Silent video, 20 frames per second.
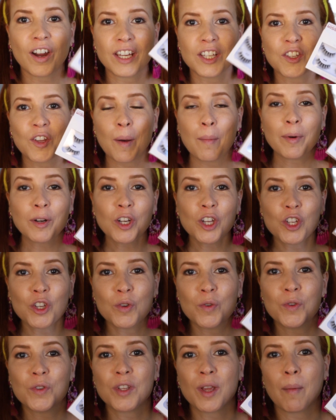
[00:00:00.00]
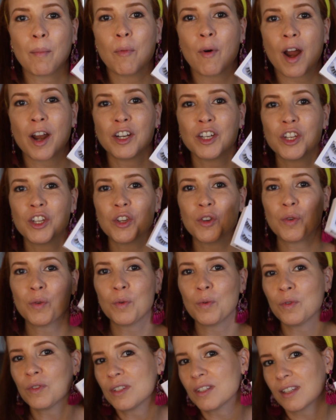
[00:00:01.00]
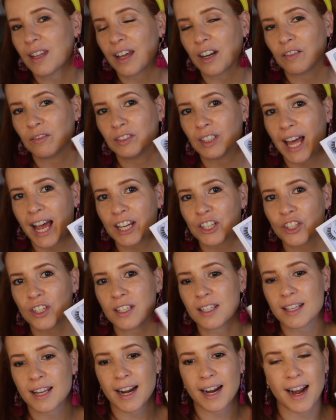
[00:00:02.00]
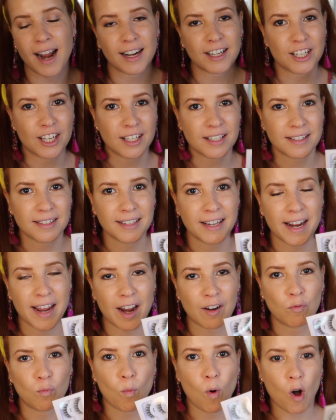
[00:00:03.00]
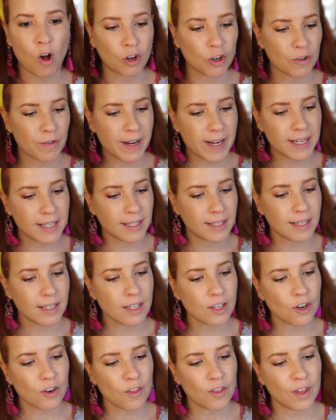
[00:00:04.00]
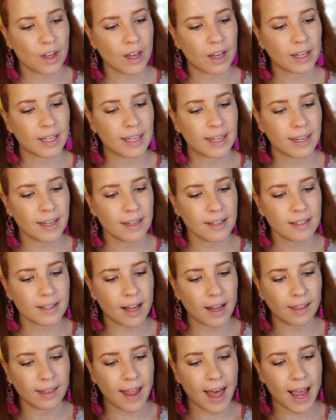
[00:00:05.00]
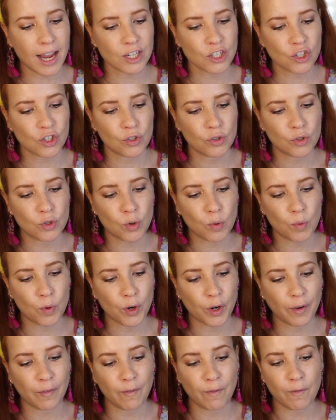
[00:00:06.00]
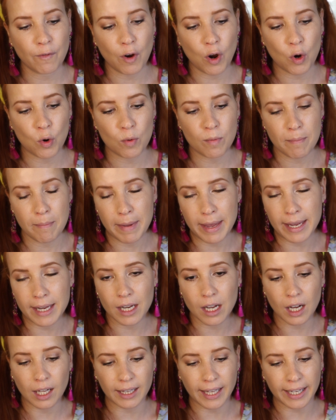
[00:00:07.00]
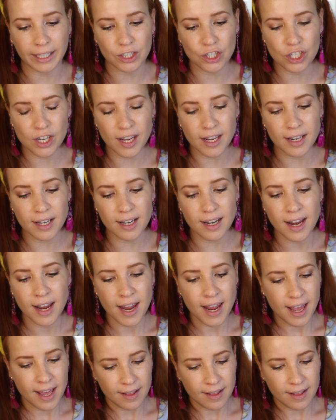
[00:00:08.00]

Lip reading: So I'm going to use a brand new set of lashes that I got yesterday at Walgreens. These are the Kiss Lash Couture Faux Mink collection.